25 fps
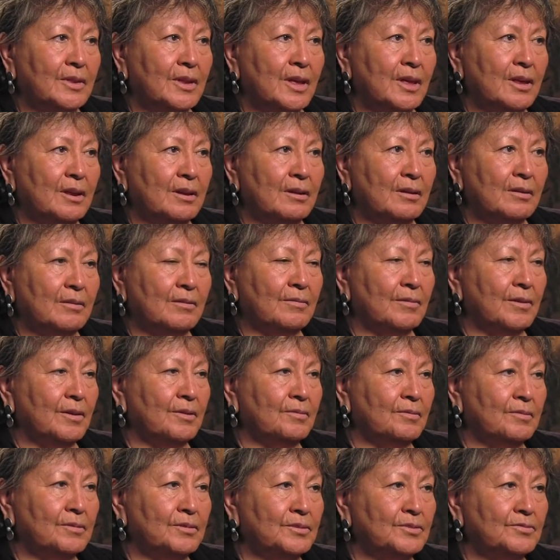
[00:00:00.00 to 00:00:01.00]
and
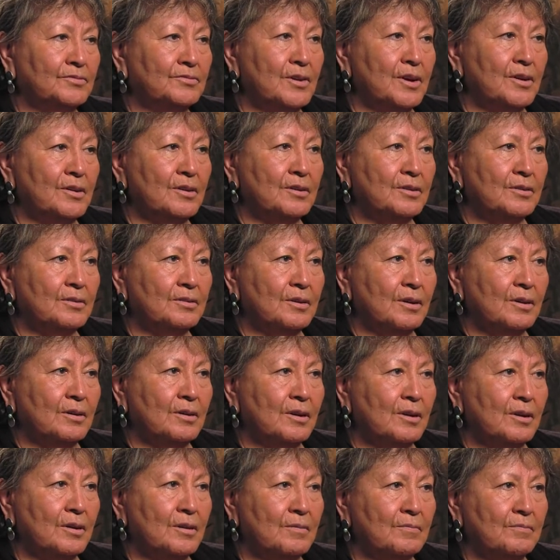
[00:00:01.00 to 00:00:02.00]
it was very
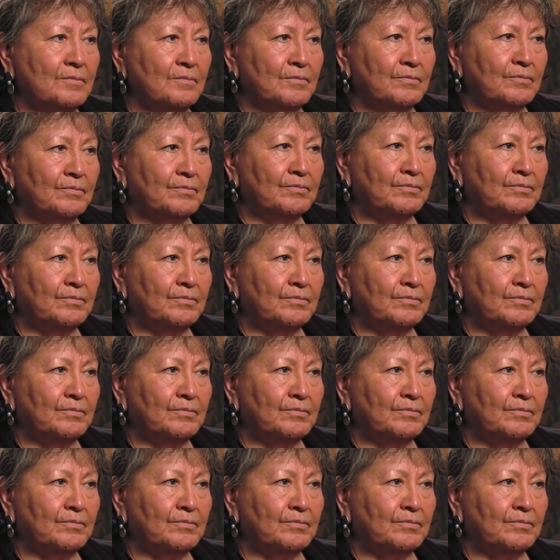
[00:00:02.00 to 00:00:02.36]
um,